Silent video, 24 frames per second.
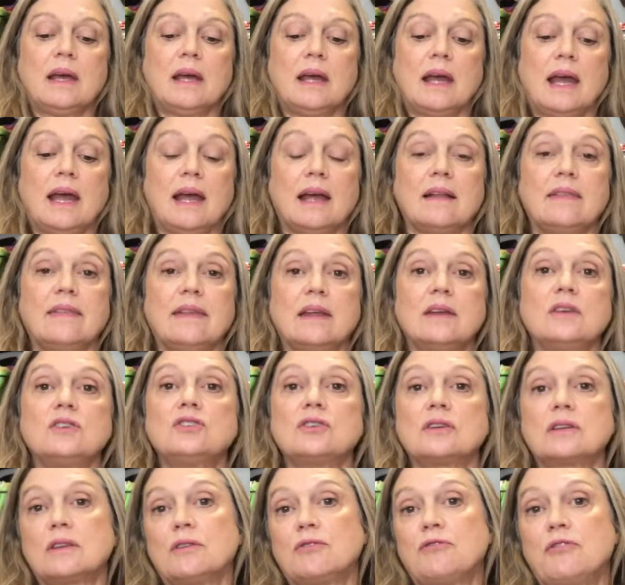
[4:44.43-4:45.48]
And then
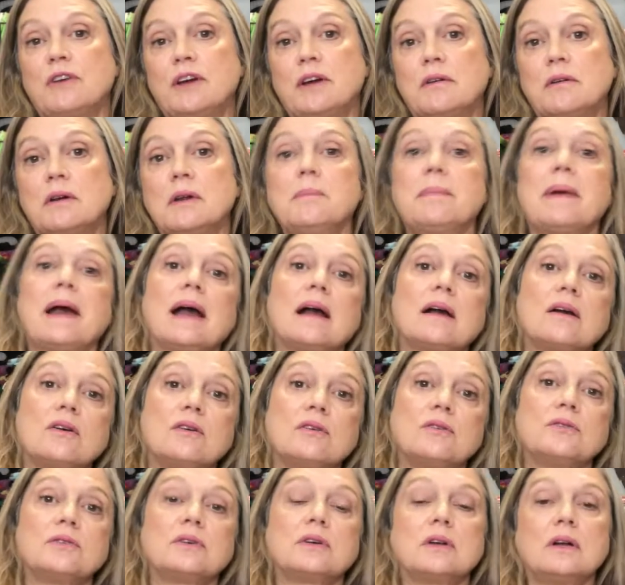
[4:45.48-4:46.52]
took the ferry back
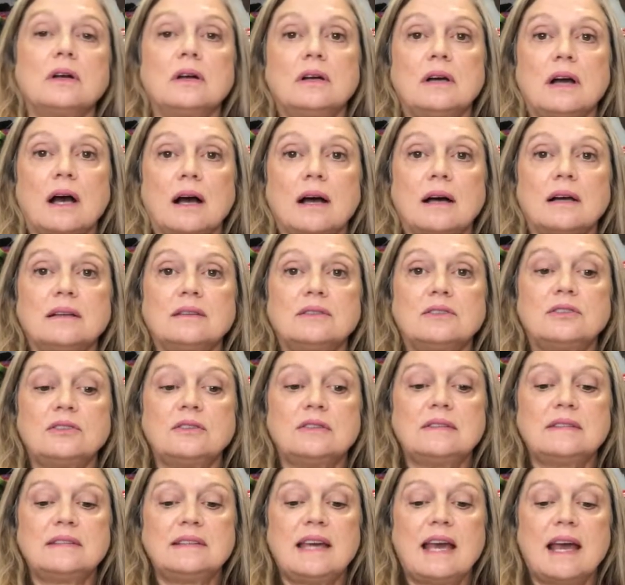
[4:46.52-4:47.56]
over to
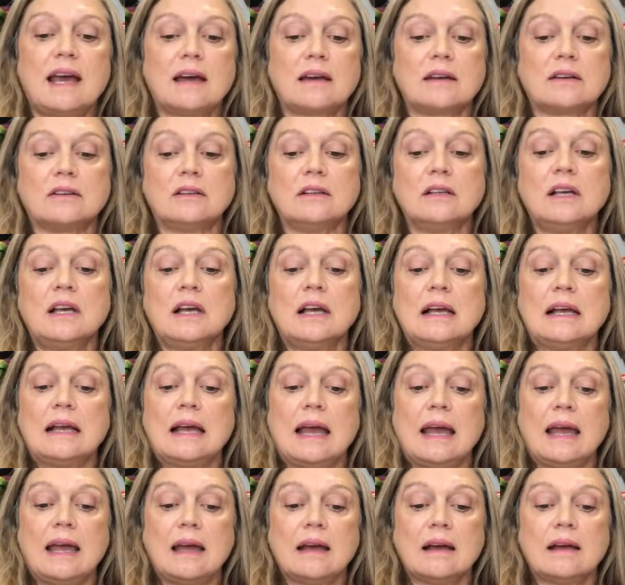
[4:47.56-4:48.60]
Seattle.
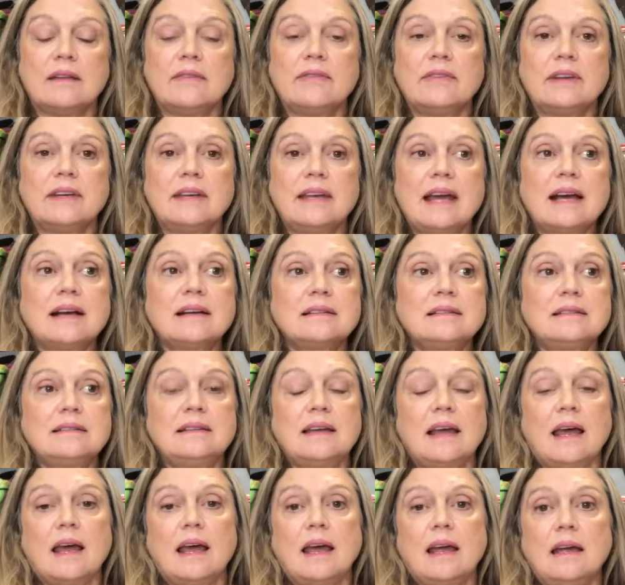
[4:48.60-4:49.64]
And the next
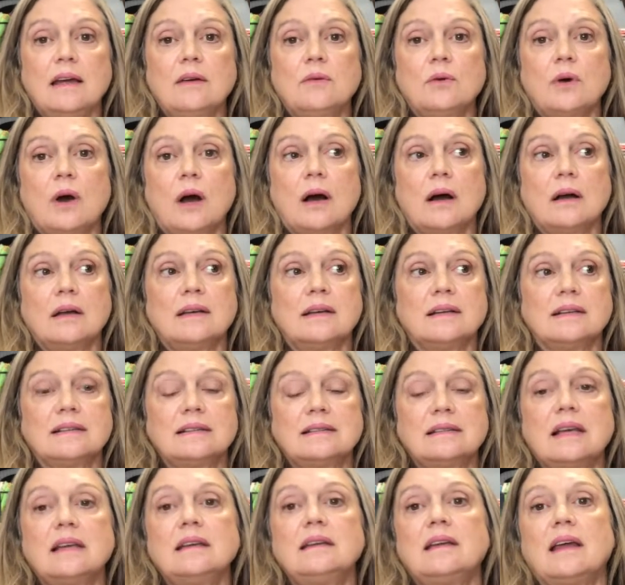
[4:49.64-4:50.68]
day, on a
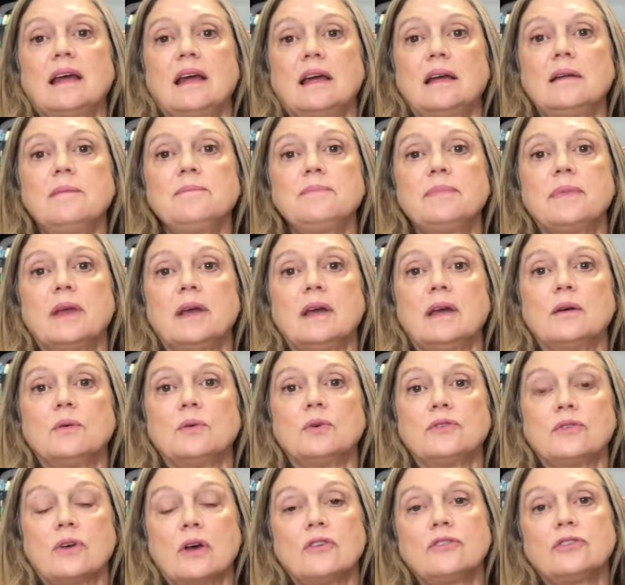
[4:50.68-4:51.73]
Sunday, it
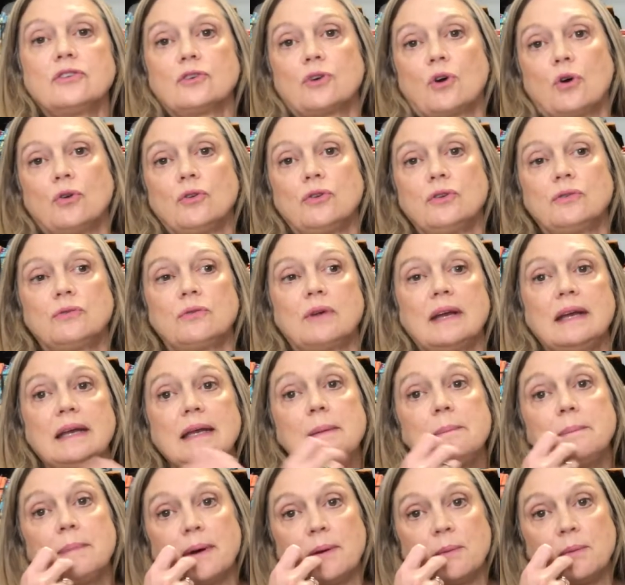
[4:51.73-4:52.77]
was also cold and rainy,
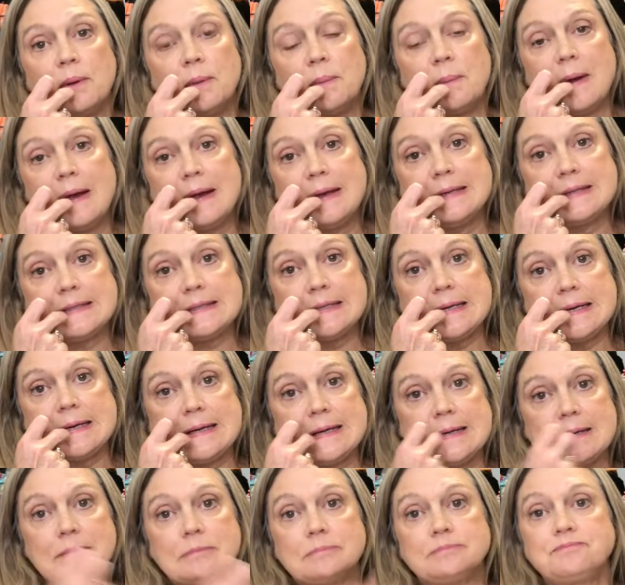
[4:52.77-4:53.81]
but we went
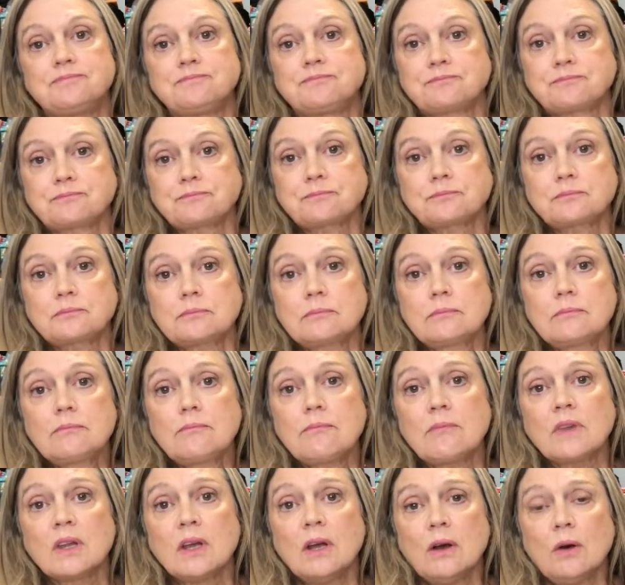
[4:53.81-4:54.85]

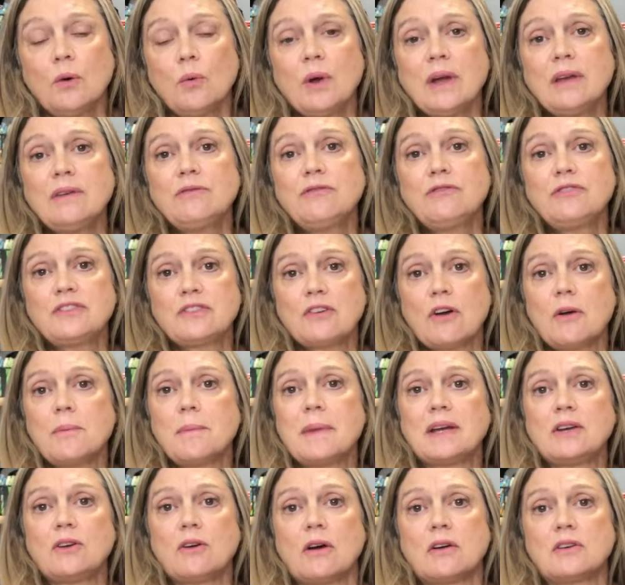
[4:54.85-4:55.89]
and saw
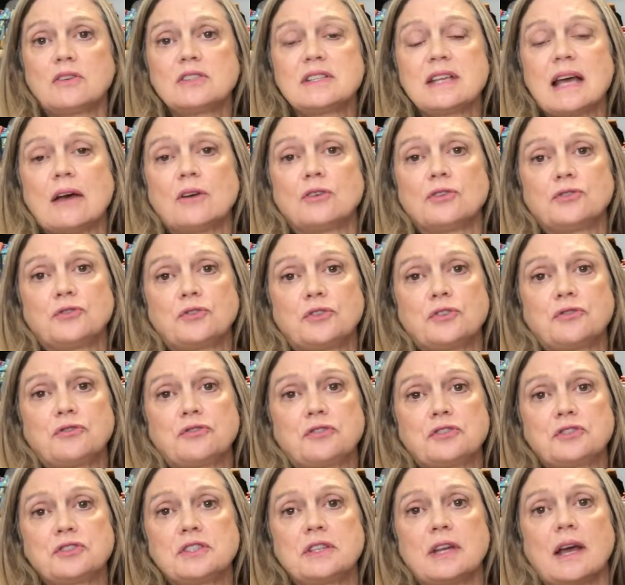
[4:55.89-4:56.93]
my daughter's house for the
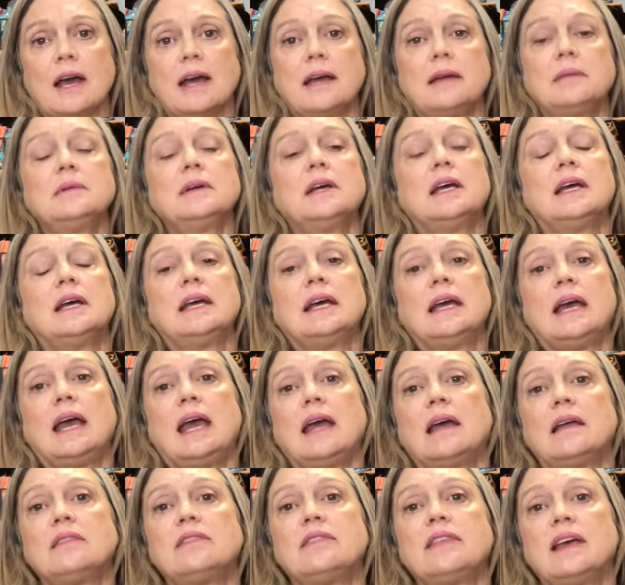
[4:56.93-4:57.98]
first time.
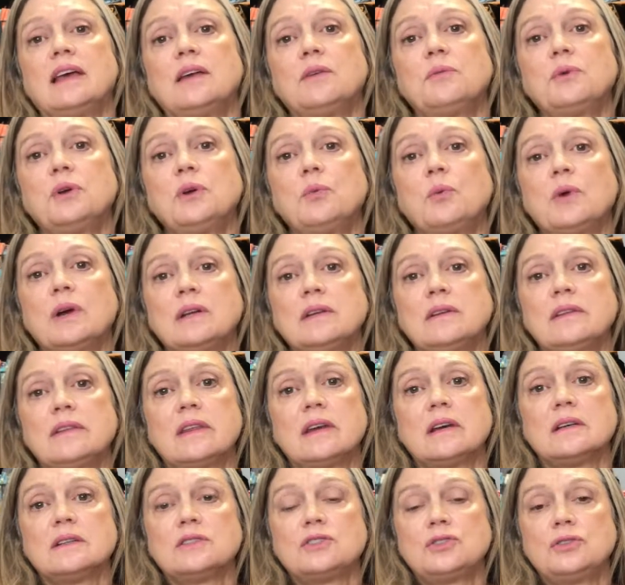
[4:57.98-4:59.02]
And then we went
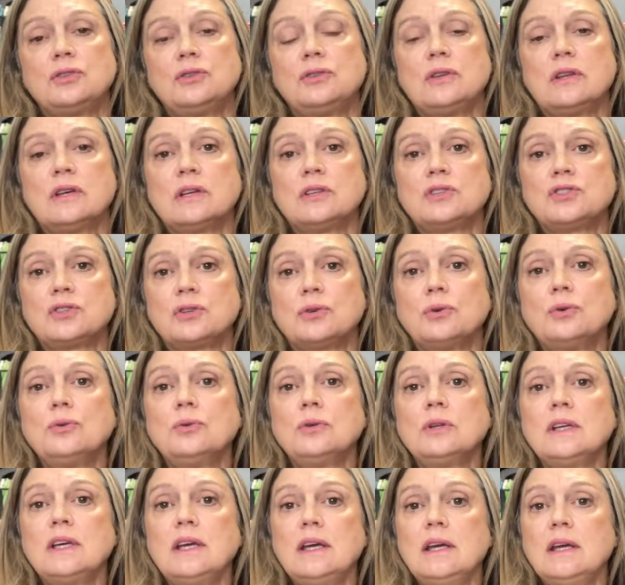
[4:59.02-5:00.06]
to the
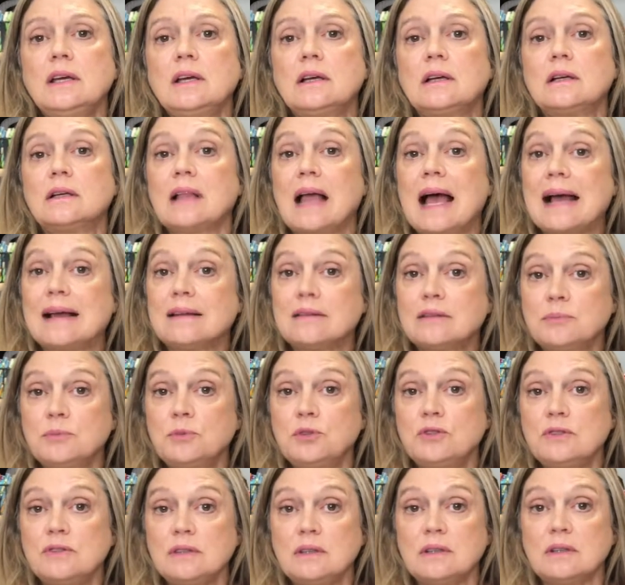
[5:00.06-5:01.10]
Chihuly Glass
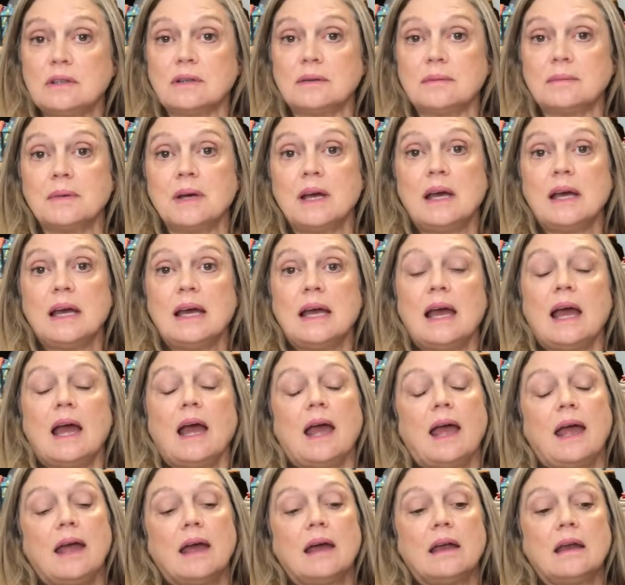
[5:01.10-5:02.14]
Museum.
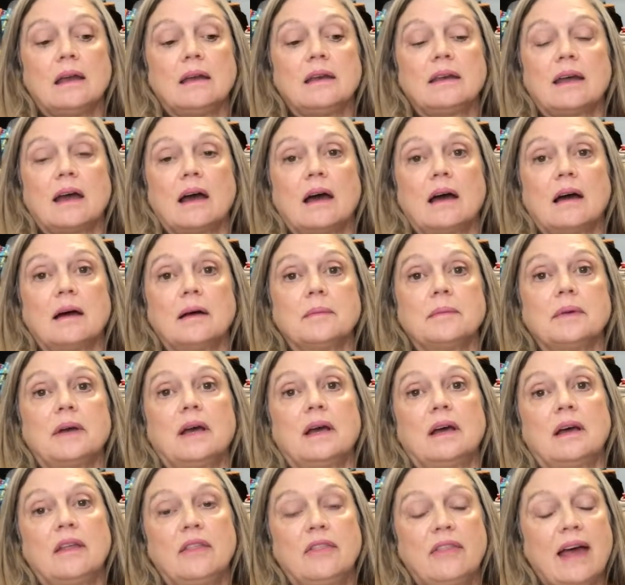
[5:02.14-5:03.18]
And
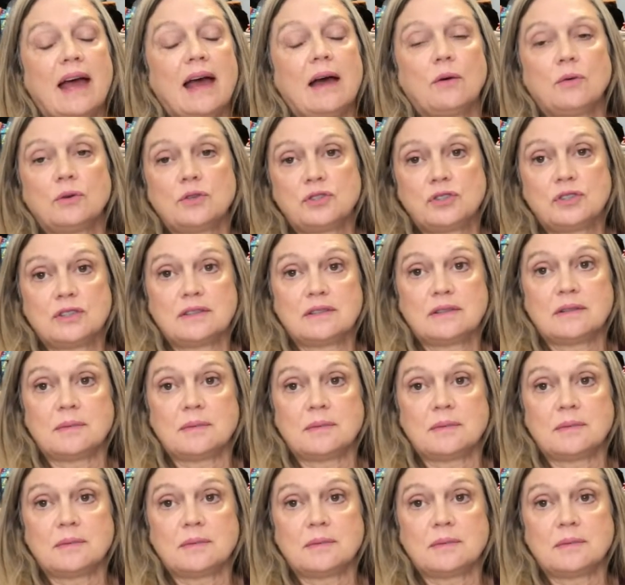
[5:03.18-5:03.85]
that was just